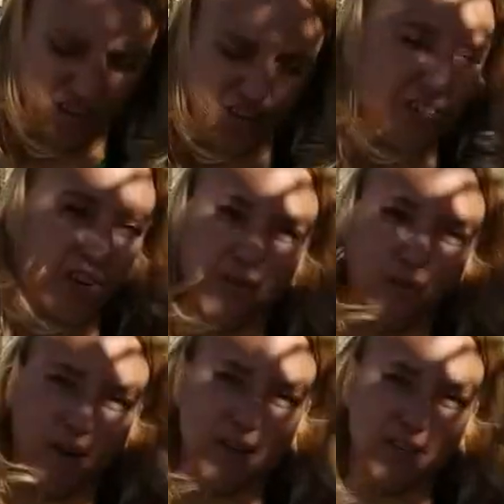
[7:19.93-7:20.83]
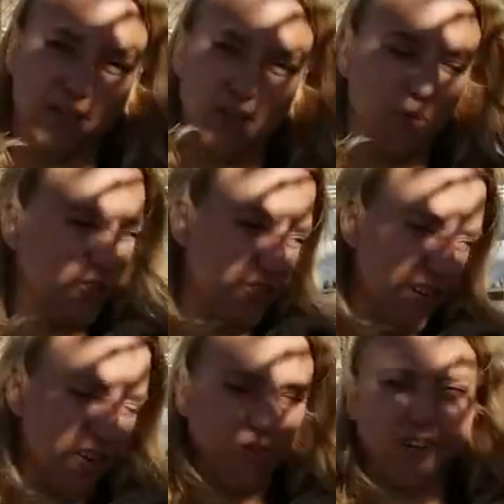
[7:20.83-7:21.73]
So what I do with the mulch is
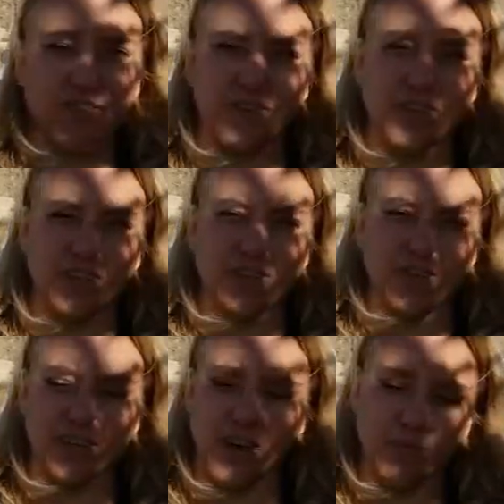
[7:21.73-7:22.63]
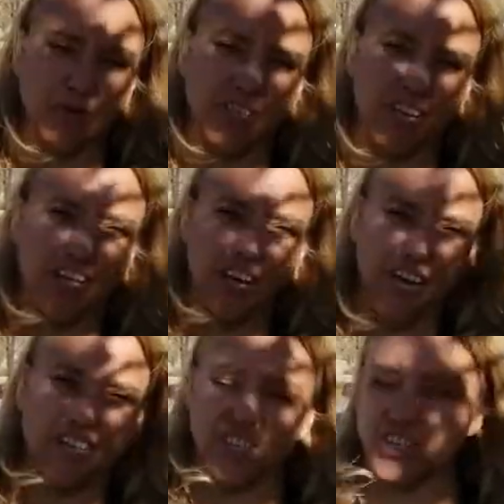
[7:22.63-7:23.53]
I don't want to throw it through the compost again.
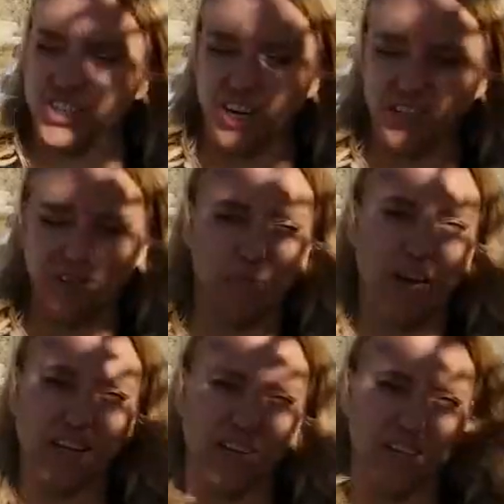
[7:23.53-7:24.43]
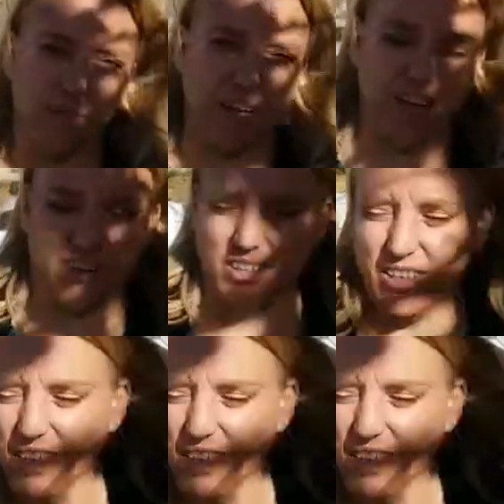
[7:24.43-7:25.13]
I just toss it back into my garden.